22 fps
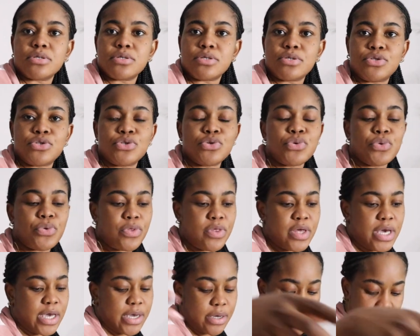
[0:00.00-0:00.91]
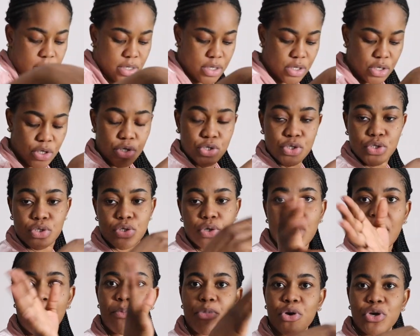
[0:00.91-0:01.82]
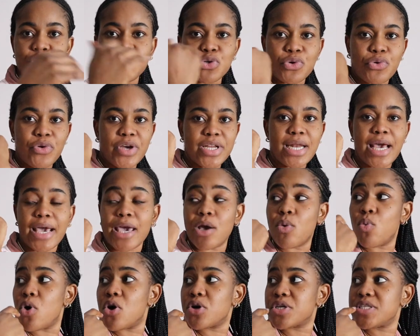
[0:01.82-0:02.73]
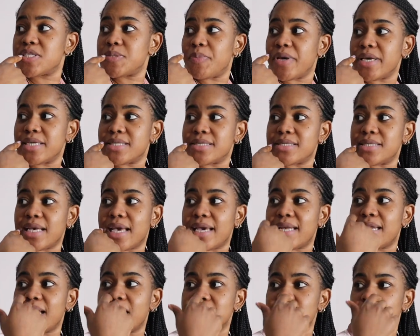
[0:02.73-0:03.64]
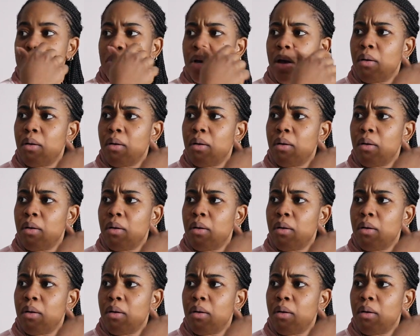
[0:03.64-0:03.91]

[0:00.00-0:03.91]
stool there. So I'm going to create like a workspace there. That's